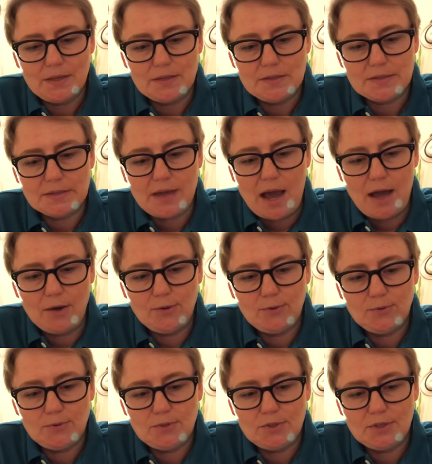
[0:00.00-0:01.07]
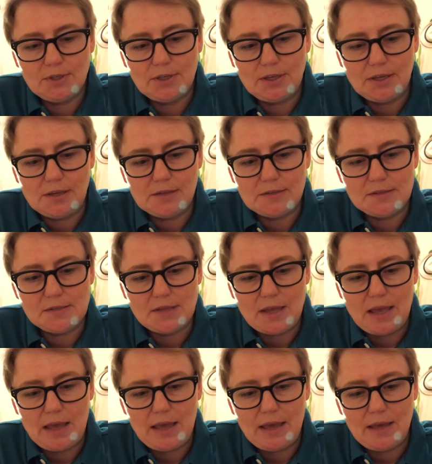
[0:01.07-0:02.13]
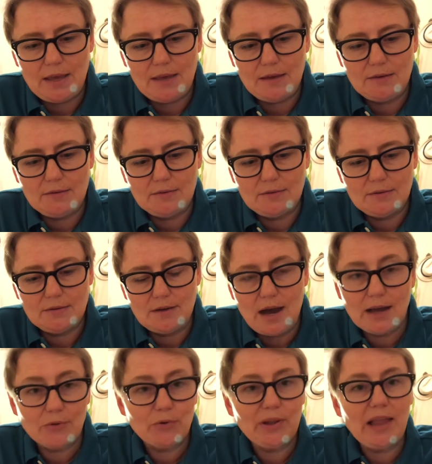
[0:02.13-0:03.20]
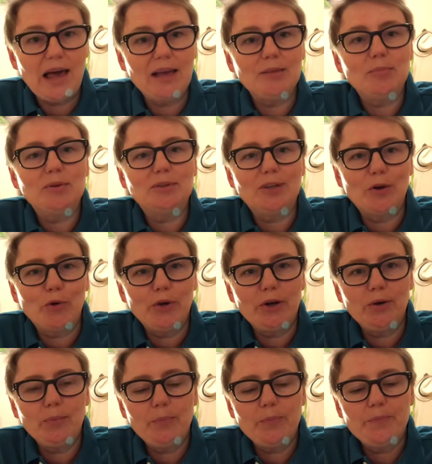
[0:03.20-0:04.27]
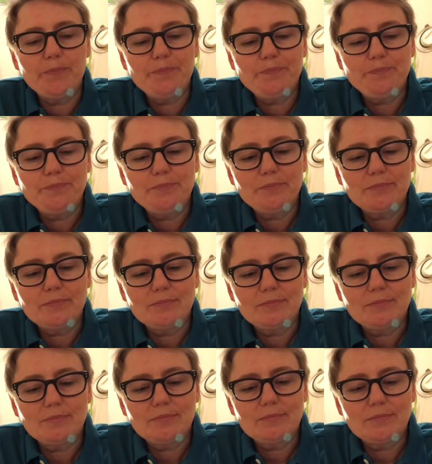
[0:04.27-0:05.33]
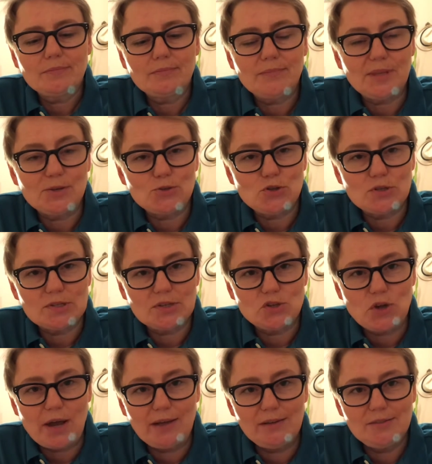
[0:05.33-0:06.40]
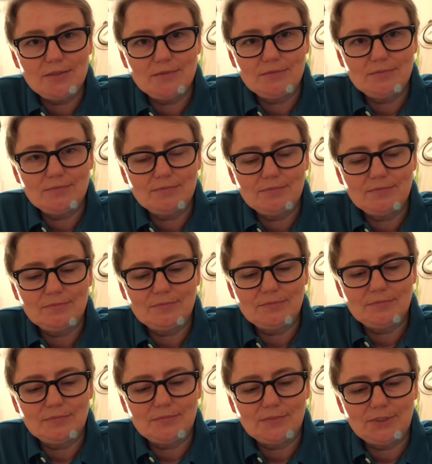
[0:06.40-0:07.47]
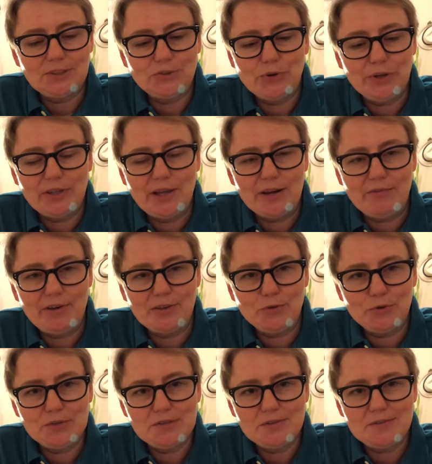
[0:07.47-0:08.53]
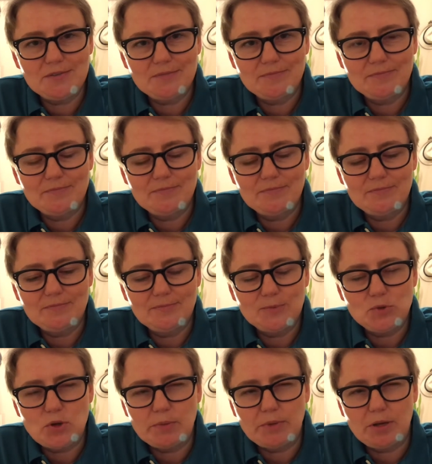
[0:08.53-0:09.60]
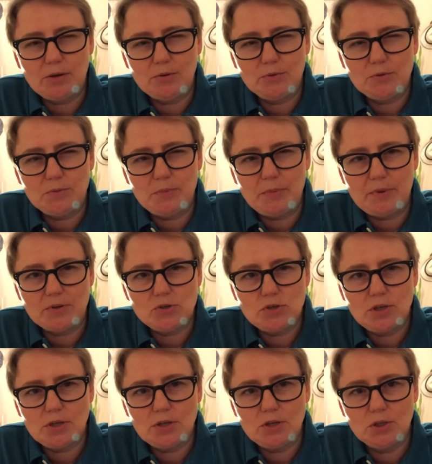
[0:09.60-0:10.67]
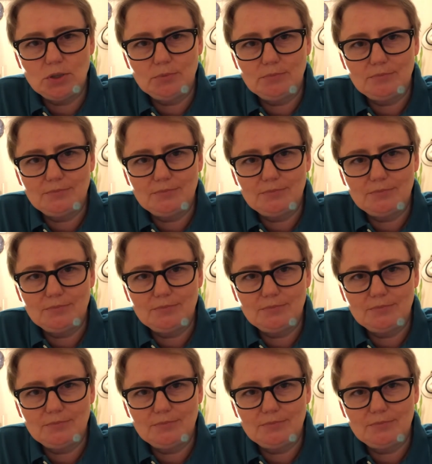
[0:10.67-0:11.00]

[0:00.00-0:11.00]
Scout is a unreliable narrator because she's a child, and there are a lot of other reasons which I'm not going to be mentioning here.